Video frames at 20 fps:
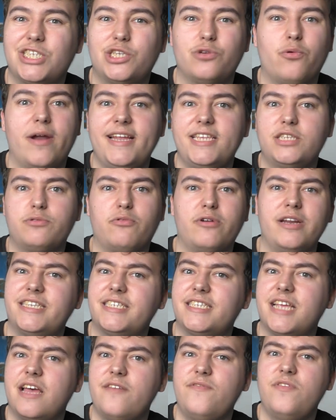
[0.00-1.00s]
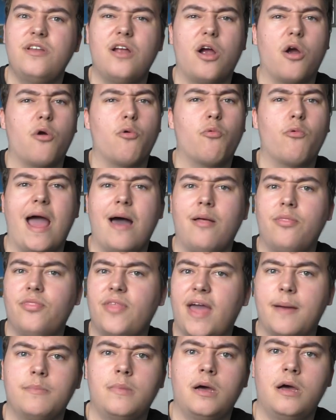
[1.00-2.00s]
2027, around
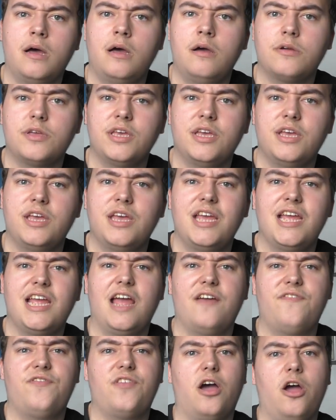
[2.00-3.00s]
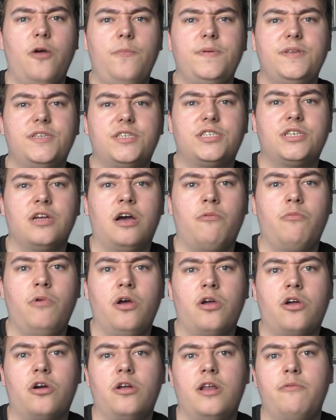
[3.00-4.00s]
that mark. If they're hoping to start
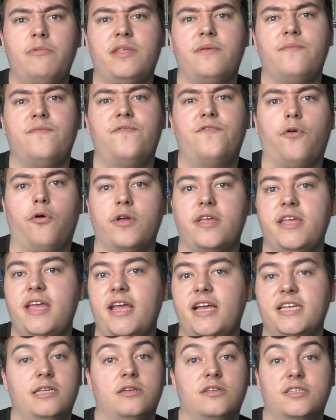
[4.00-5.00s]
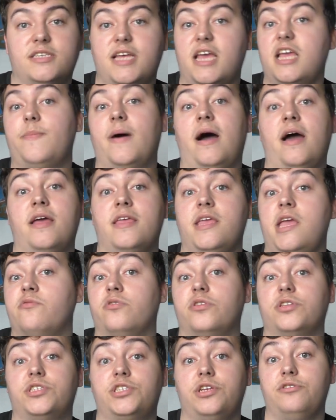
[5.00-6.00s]
work on it within four years and it'll take about a year
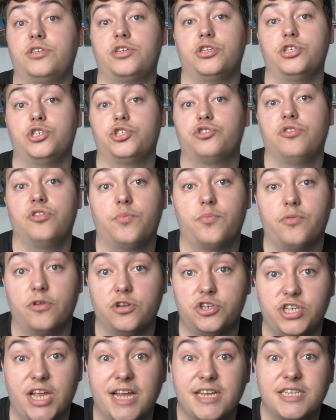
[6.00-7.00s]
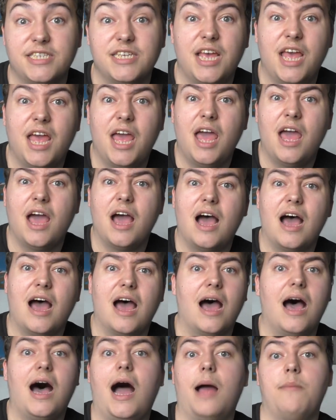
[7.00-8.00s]
or two to construct the project,
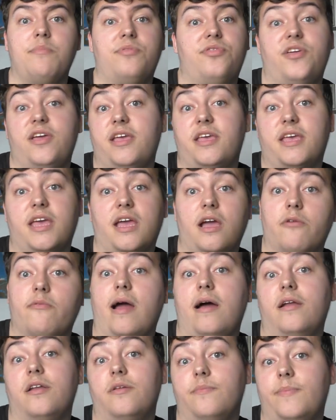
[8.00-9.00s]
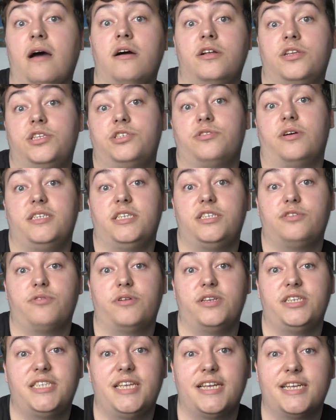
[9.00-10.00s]
uh, I'm thinking around about a
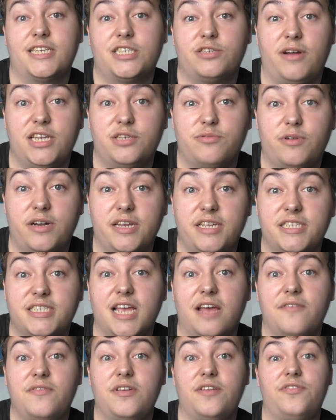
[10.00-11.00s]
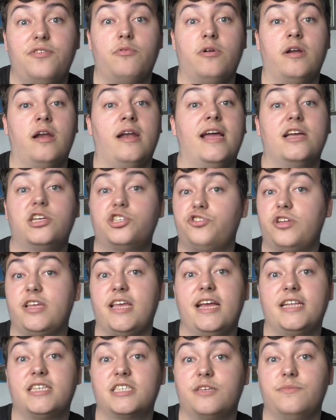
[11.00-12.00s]
2026, 2027 if they want an extra
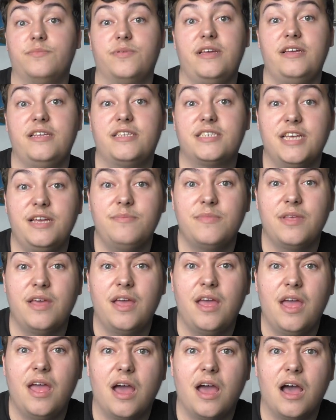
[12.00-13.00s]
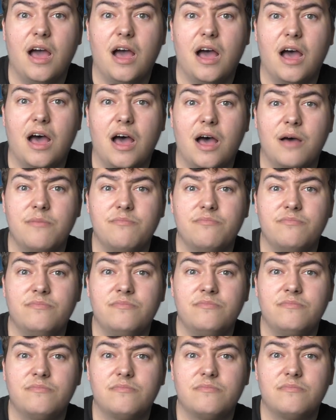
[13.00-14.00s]
year to complete it.
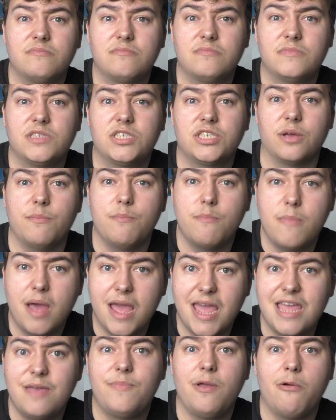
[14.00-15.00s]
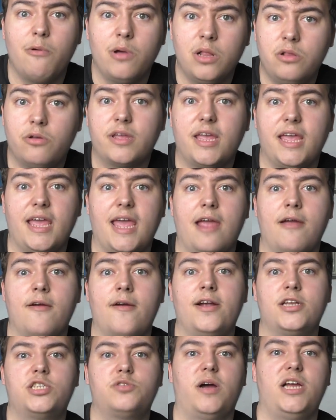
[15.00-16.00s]
Um, so maybe we're looking here
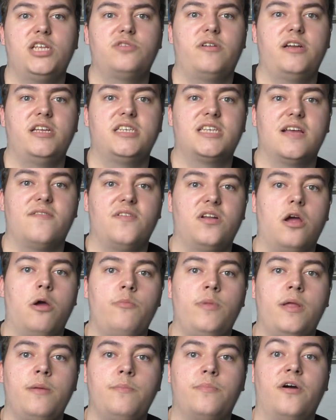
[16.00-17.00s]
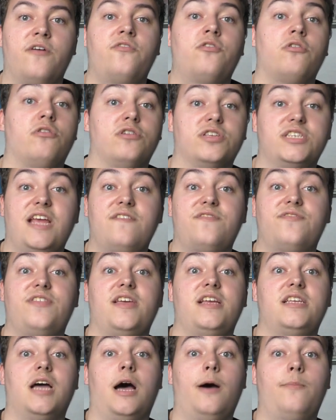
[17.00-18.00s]
at a 2027 opening, but of course, if
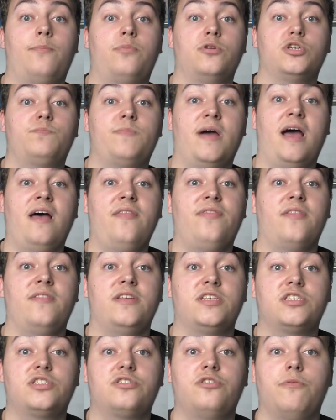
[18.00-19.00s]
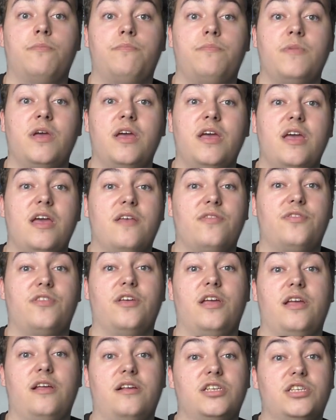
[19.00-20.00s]
things are pushed back, then this could
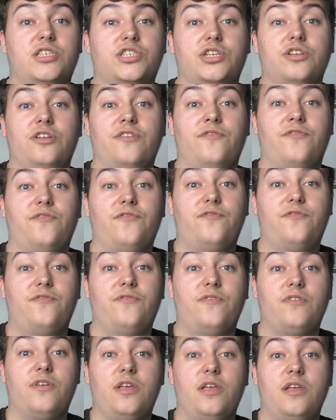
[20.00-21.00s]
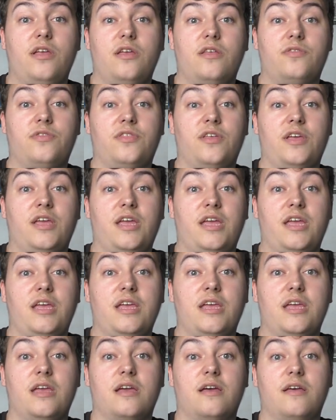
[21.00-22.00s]
the sort of
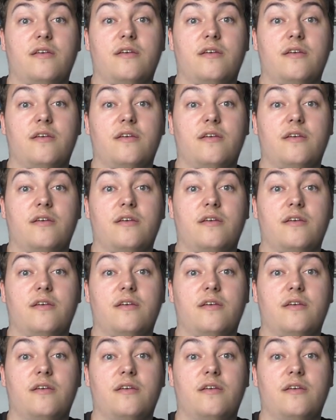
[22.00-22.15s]
the